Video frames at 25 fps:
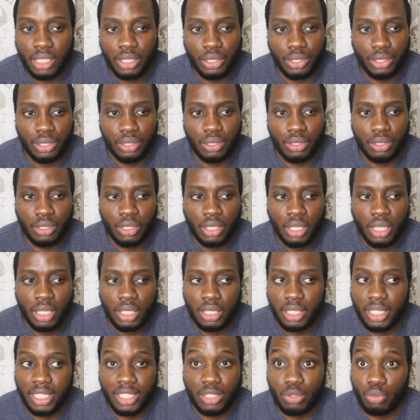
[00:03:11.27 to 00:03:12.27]
You know,
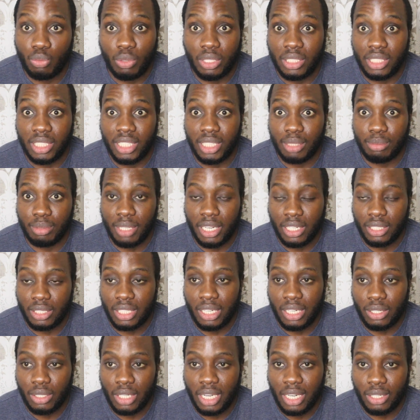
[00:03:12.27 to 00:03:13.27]
this one tip
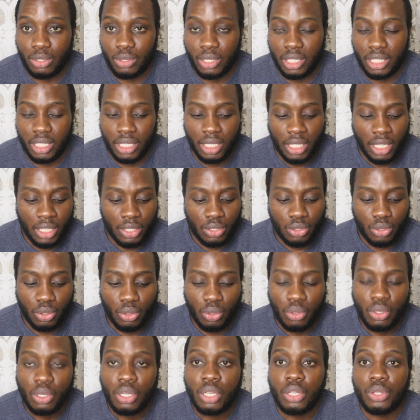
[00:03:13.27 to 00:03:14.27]
actually,
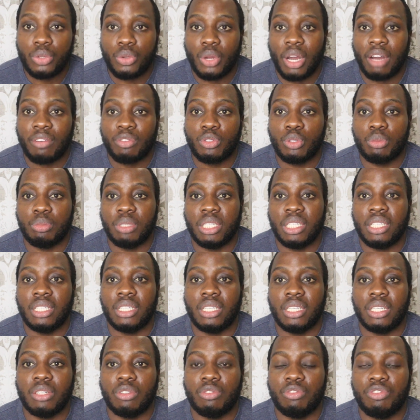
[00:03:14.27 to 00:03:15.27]
so you have to be
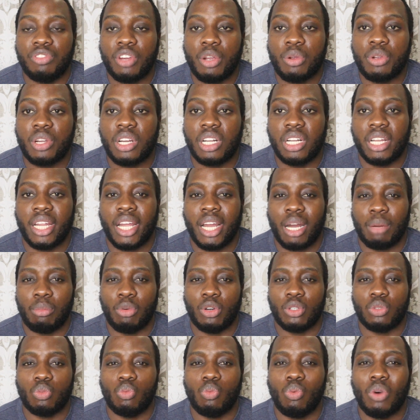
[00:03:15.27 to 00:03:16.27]
very clear
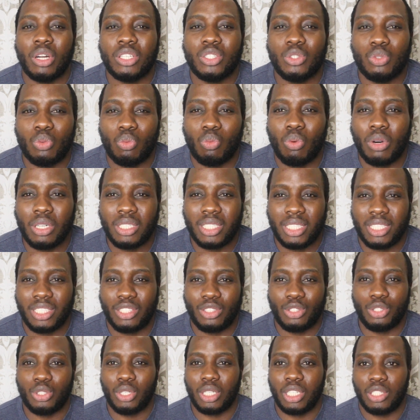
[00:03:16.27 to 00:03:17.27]
about what you want
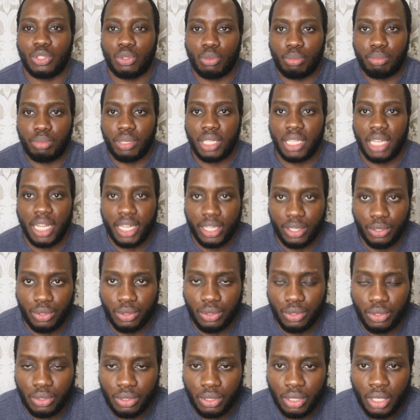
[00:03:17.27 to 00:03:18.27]
this journey to be like, you
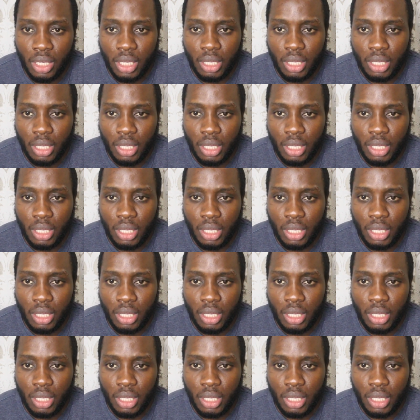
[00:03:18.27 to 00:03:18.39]
know,